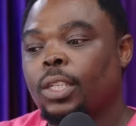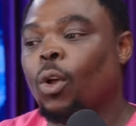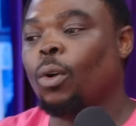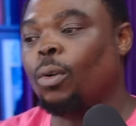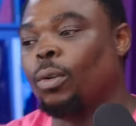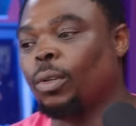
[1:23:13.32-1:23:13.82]

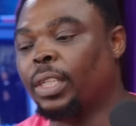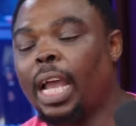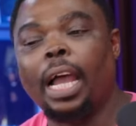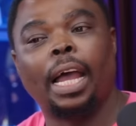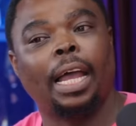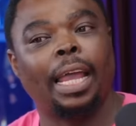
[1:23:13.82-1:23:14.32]
So
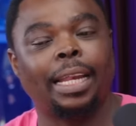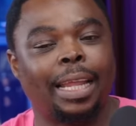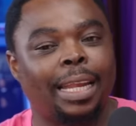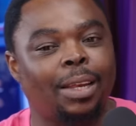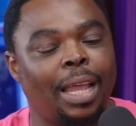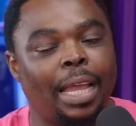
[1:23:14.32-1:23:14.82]
yeah,
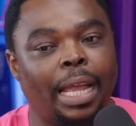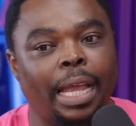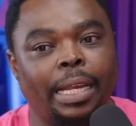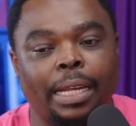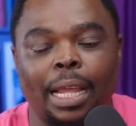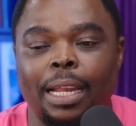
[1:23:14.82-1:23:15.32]

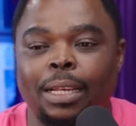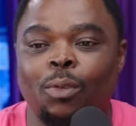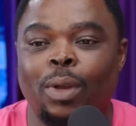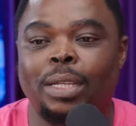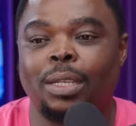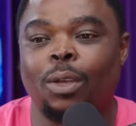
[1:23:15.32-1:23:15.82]
and it
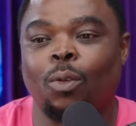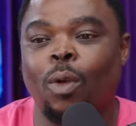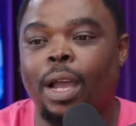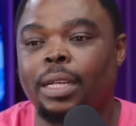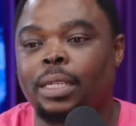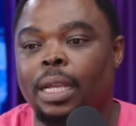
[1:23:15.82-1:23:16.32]
was a
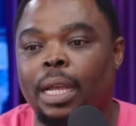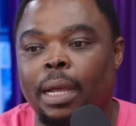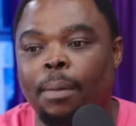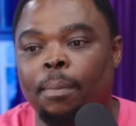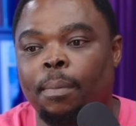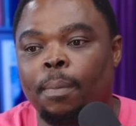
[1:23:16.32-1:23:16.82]
quite
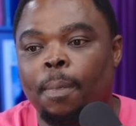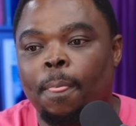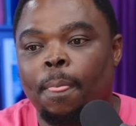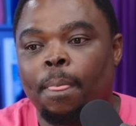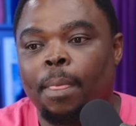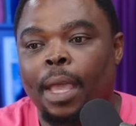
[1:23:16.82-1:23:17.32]
an
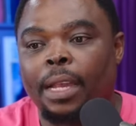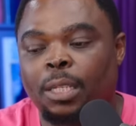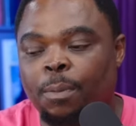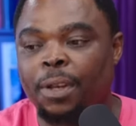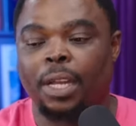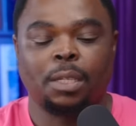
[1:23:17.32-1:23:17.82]

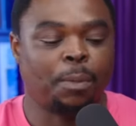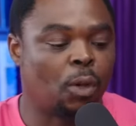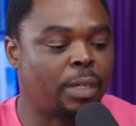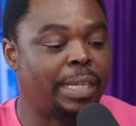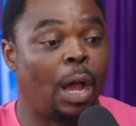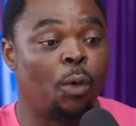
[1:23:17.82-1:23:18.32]
experience
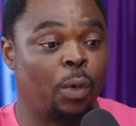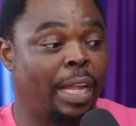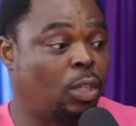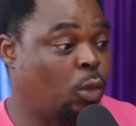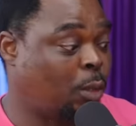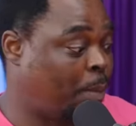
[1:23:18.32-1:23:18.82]
because now we
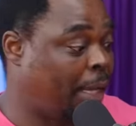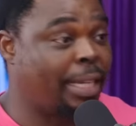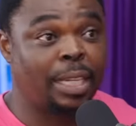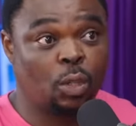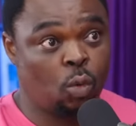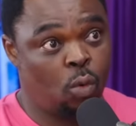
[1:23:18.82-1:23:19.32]
get to speak
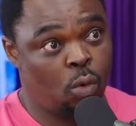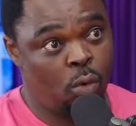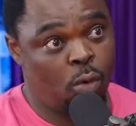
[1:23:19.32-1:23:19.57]
isiZulu.